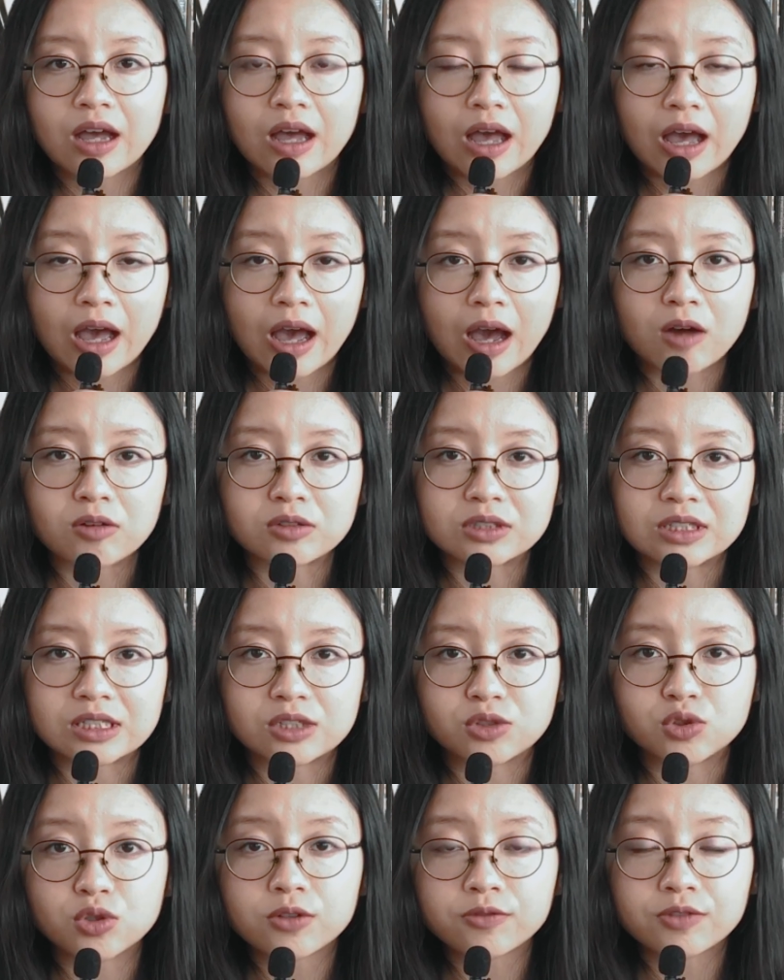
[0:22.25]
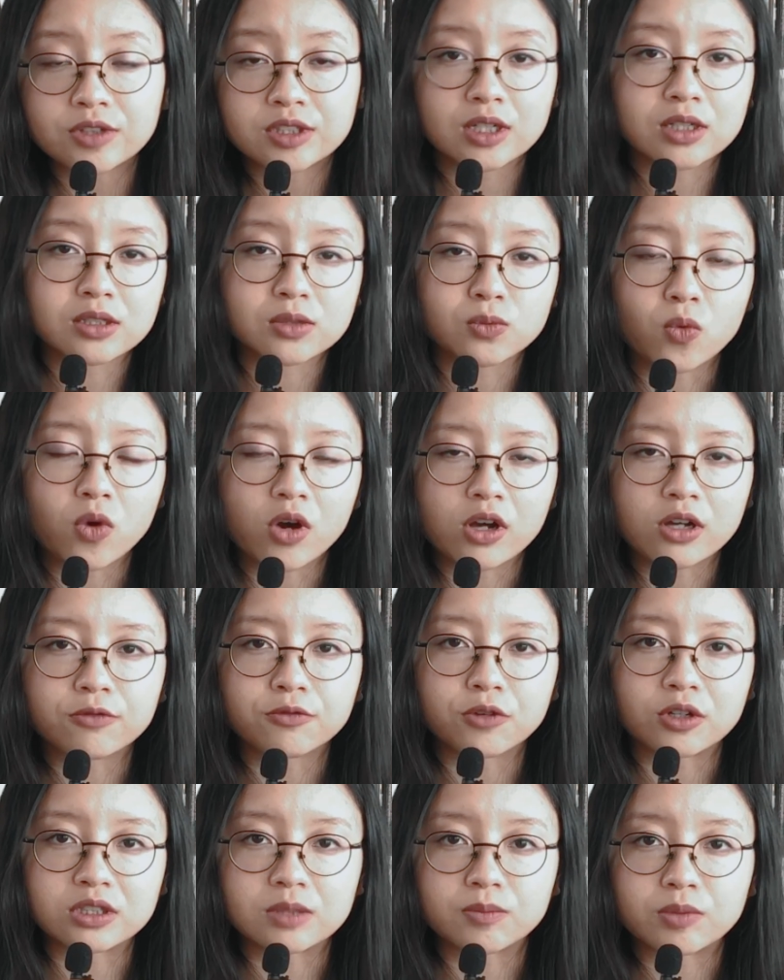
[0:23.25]
how these two visas work
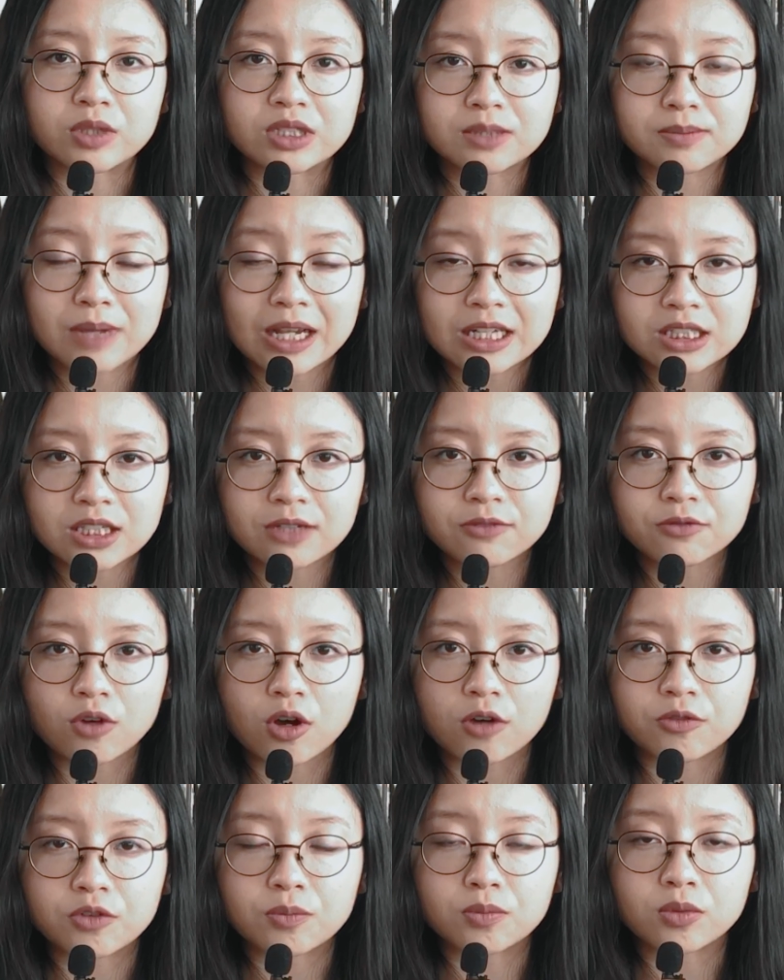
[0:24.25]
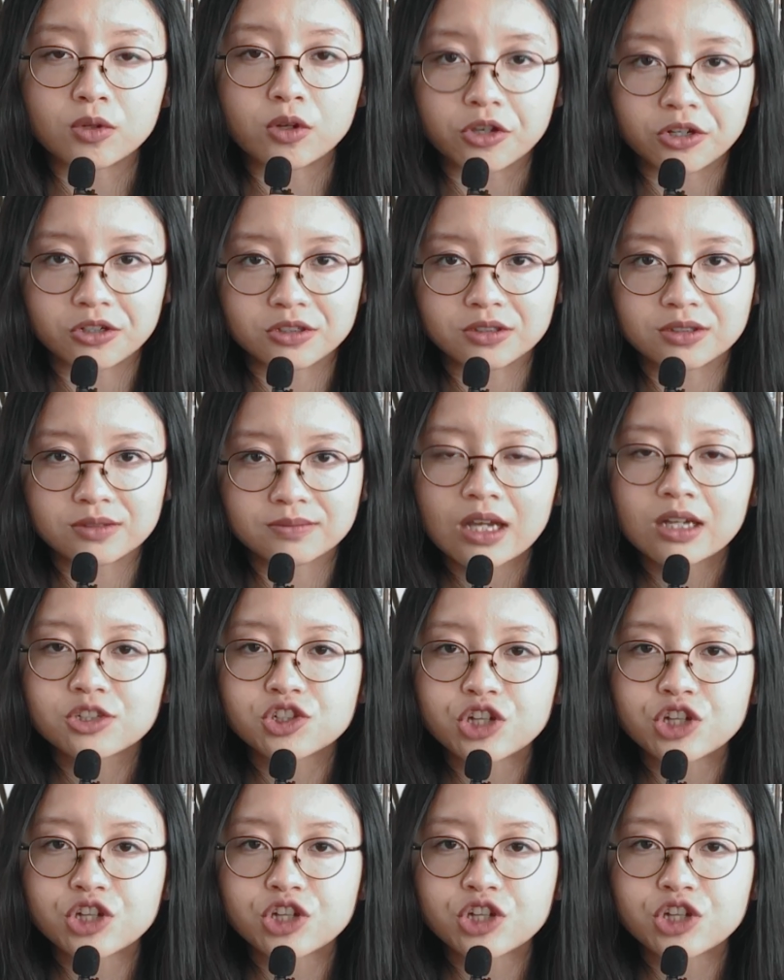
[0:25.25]
from the perspective of employers.